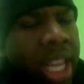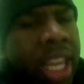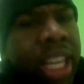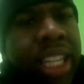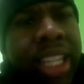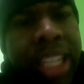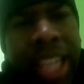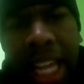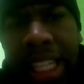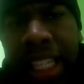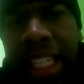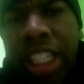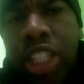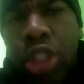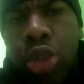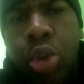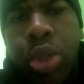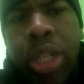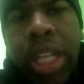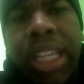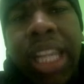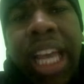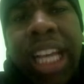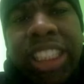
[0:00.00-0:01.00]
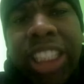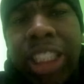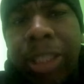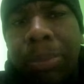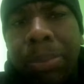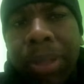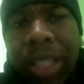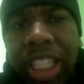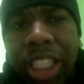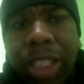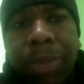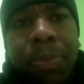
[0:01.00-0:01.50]
I think this was Alexa
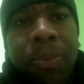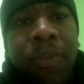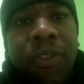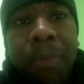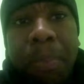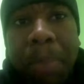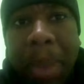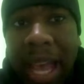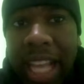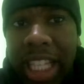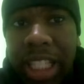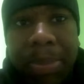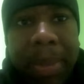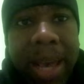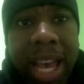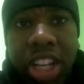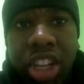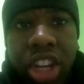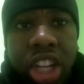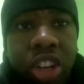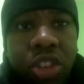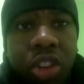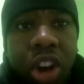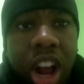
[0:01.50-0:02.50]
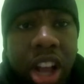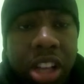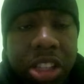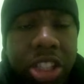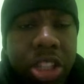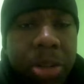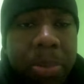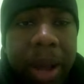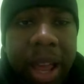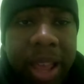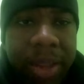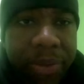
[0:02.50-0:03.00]
Bliss' best match on the
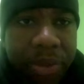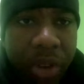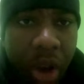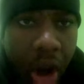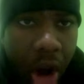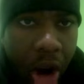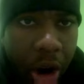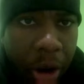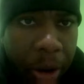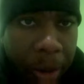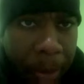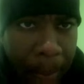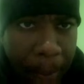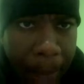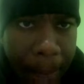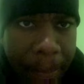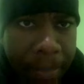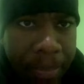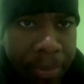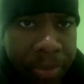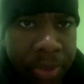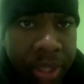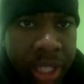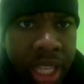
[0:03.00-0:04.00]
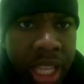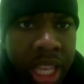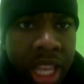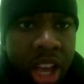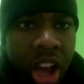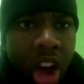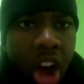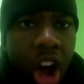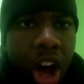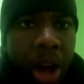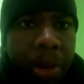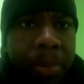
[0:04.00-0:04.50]
roster by far.
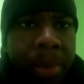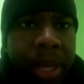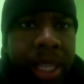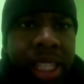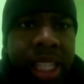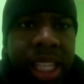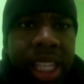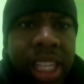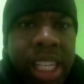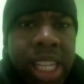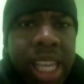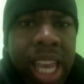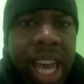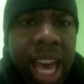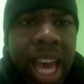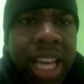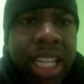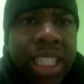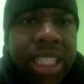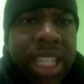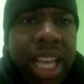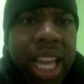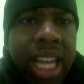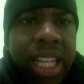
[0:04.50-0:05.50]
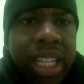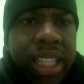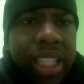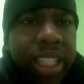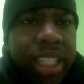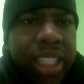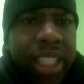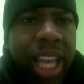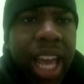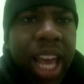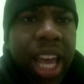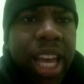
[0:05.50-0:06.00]
Mickie has
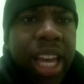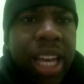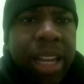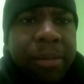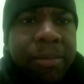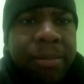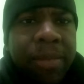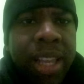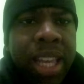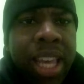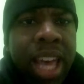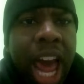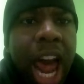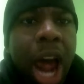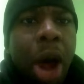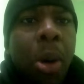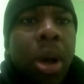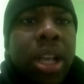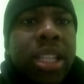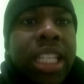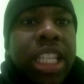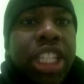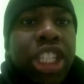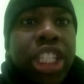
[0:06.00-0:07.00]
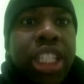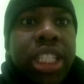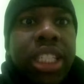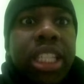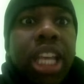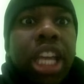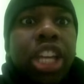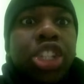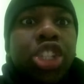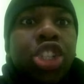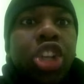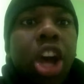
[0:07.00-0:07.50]
that, I don't want to say she's
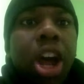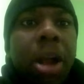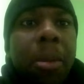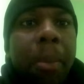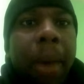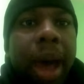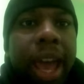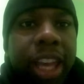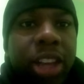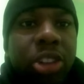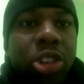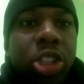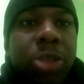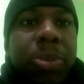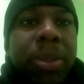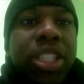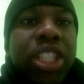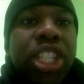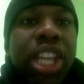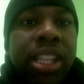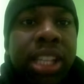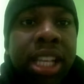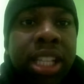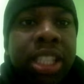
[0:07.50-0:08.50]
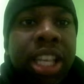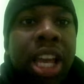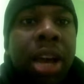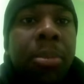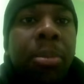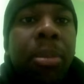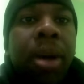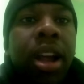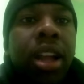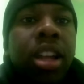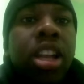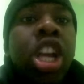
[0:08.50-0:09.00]
Shawn Michaels, but she has
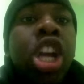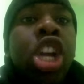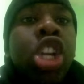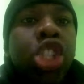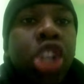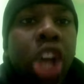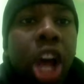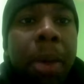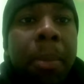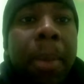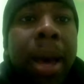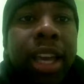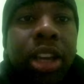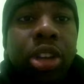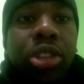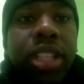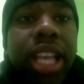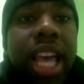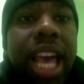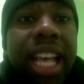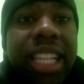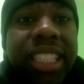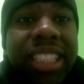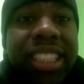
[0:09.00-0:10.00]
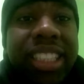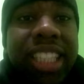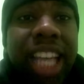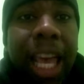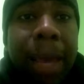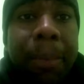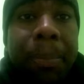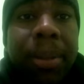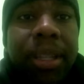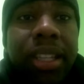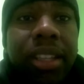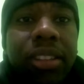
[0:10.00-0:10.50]
that Shawn Michaels-esque
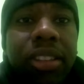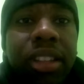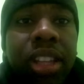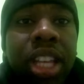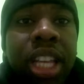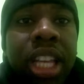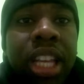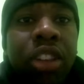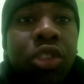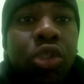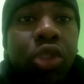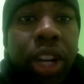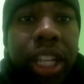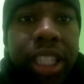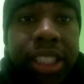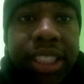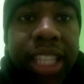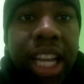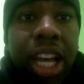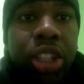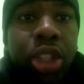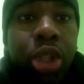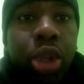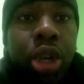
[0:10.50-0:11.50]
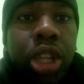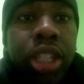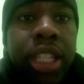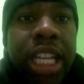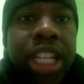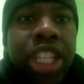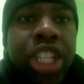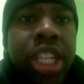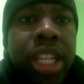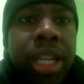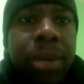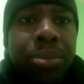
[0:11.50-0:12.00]
type of ring style to her
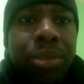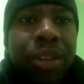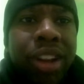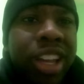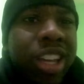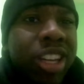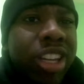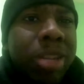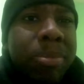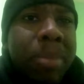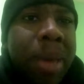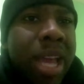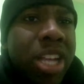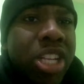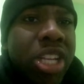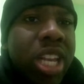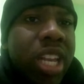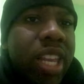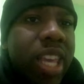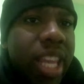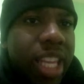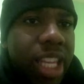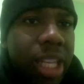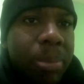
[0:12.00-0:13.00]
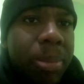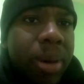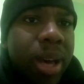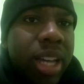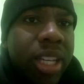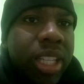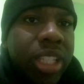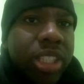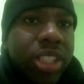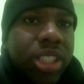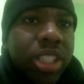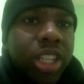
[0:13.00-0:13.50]
that she could bring a good match out of
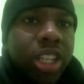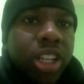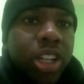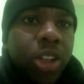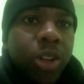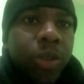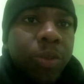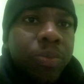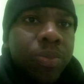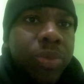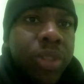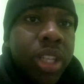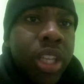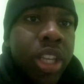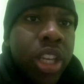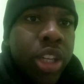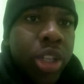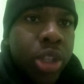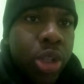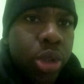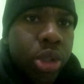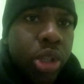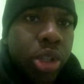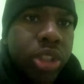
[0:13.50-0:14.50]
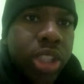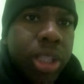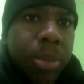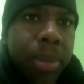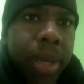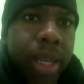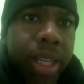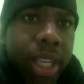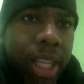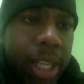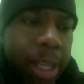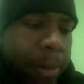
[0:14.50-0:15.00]
anybody, so kudos to
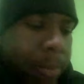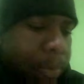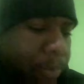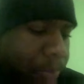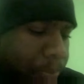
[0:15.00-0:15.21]
Mickie.